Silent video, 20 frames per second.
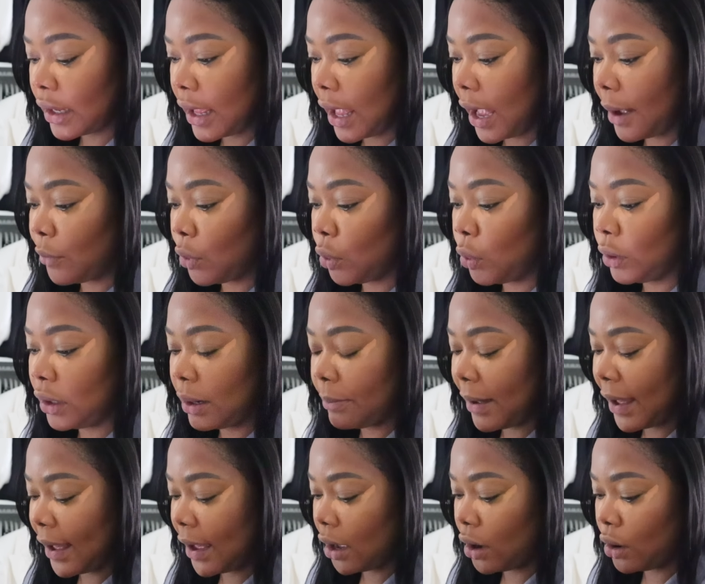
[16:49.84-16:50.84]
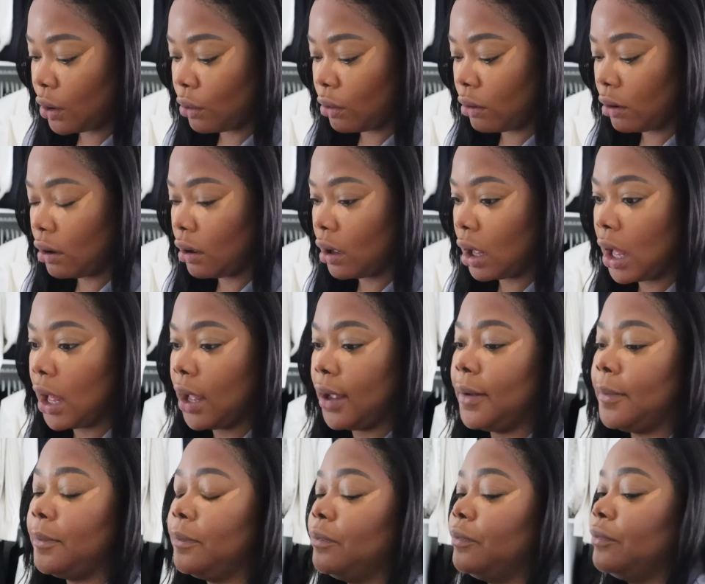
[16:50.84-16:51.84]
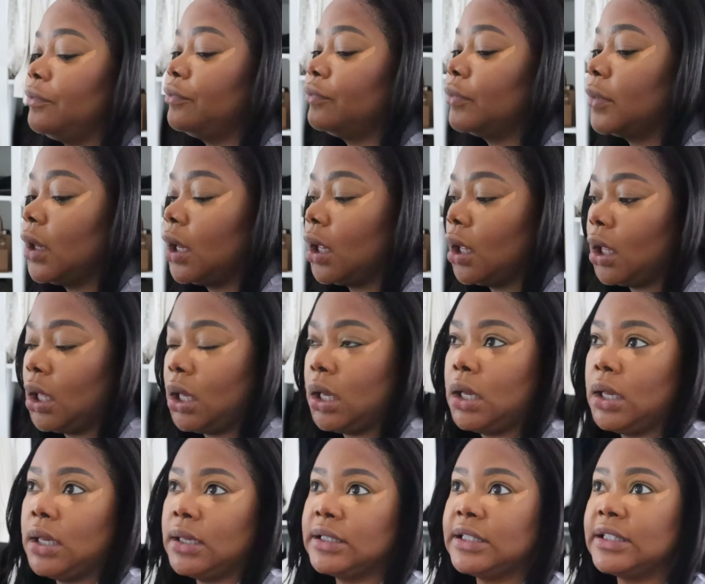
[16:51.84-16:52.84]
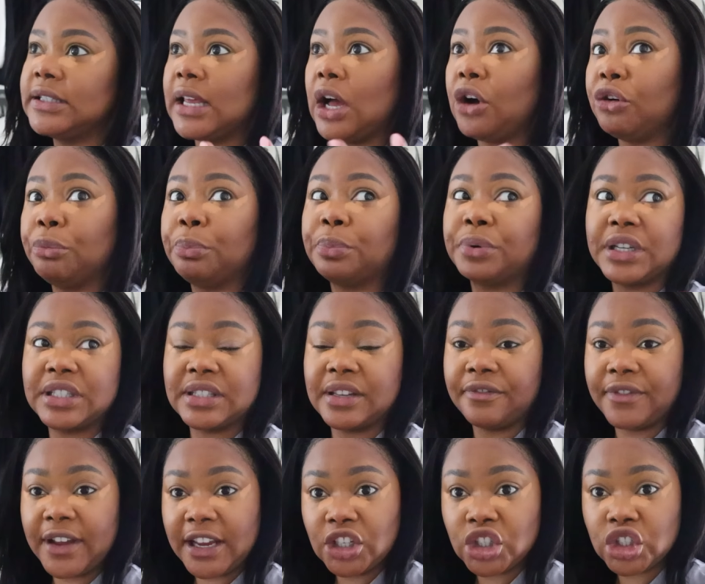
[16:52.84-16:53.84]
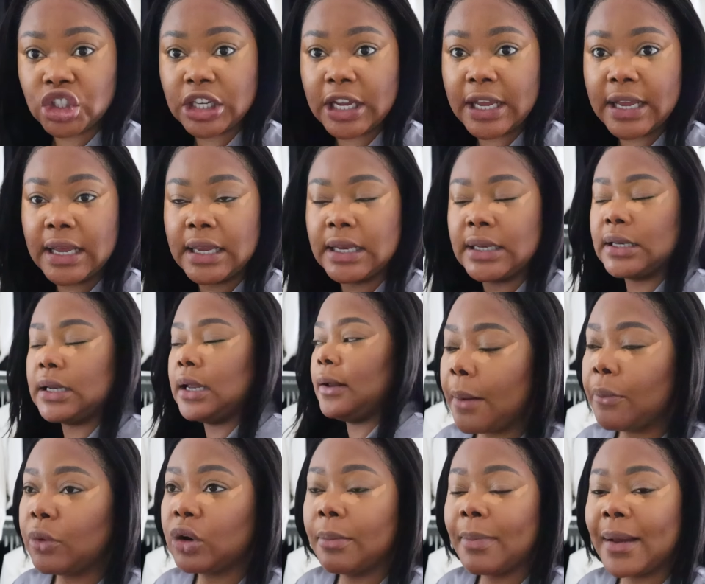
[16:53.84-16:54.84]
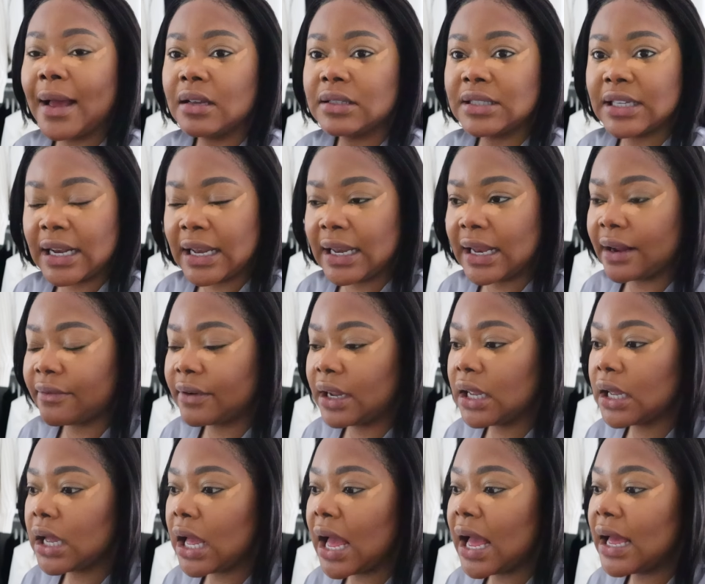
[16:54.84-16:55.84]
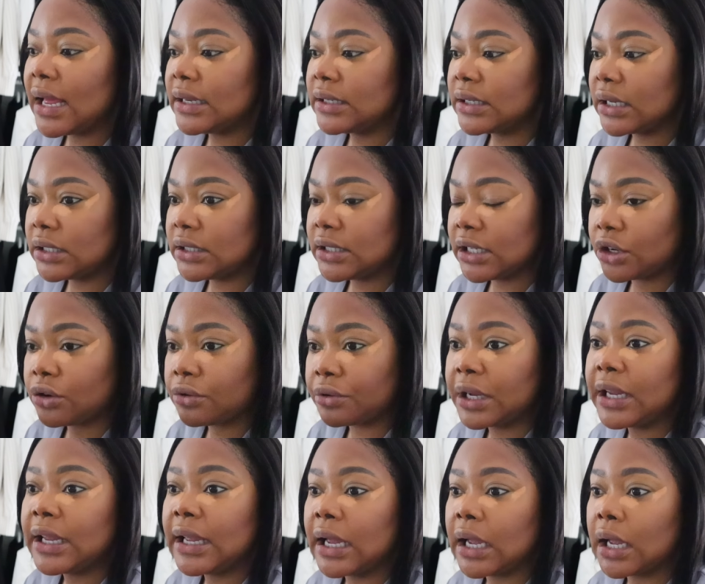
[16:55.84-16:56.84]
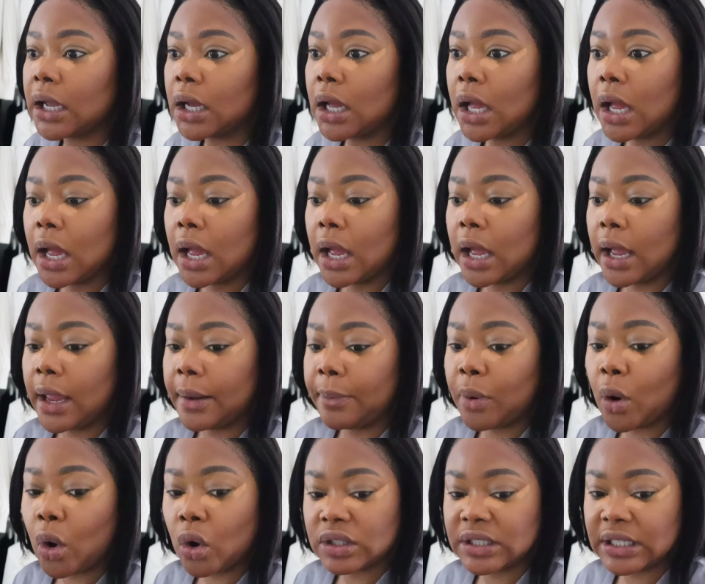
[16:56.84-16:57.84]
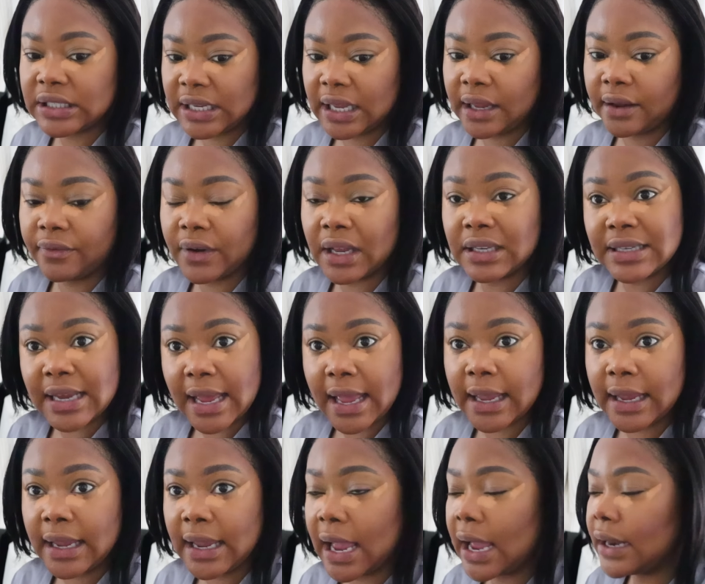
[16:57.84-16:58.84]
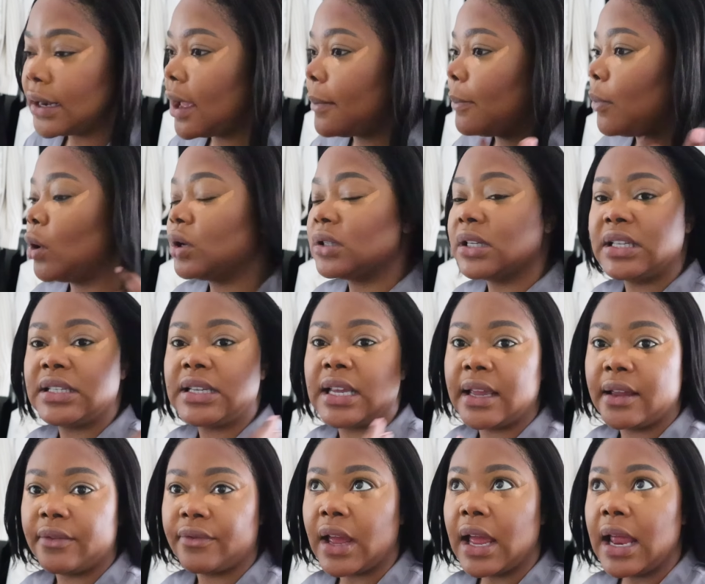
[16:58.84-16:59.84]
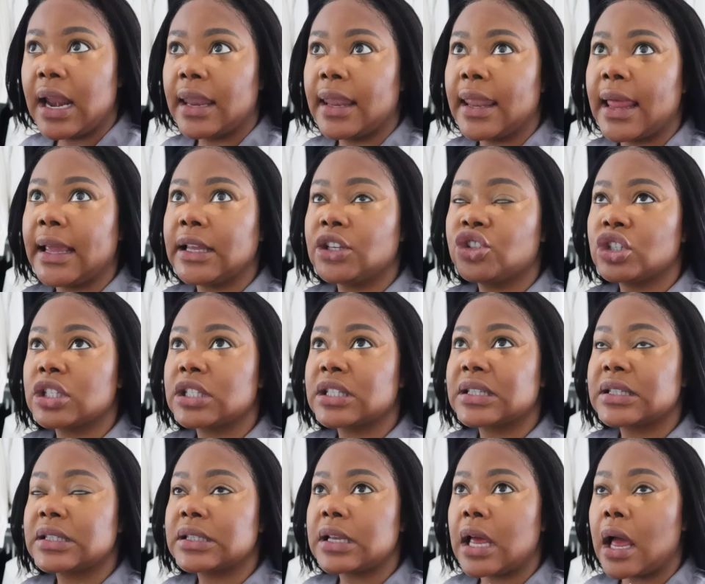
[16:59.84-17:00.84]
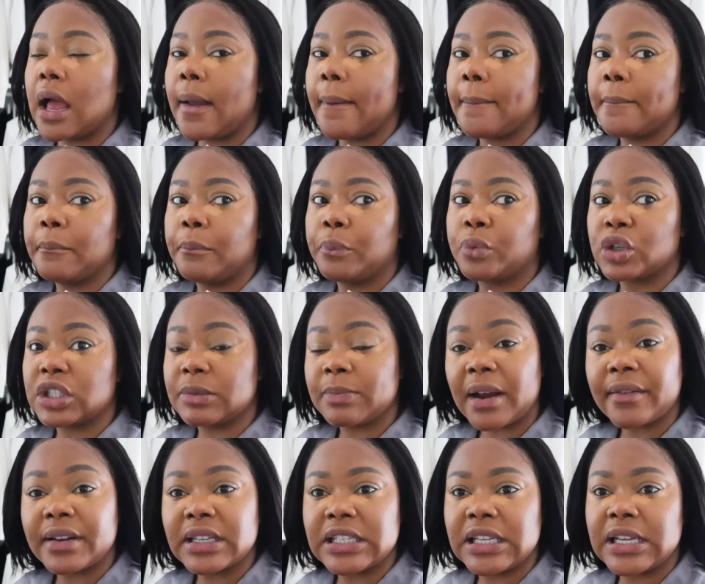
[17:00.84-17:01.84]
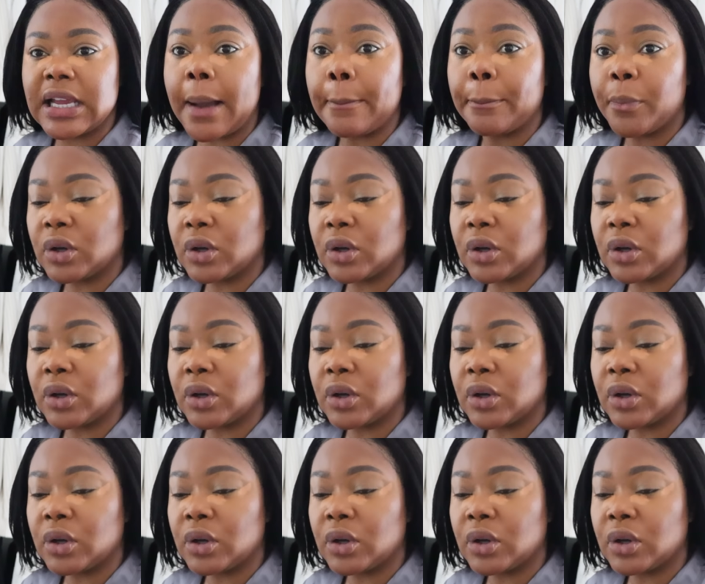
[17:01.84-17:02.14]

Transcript: I'm all about um, self-preservation. I'm all about declaring and decreeing a positive day and a positive, like just um, prosperity and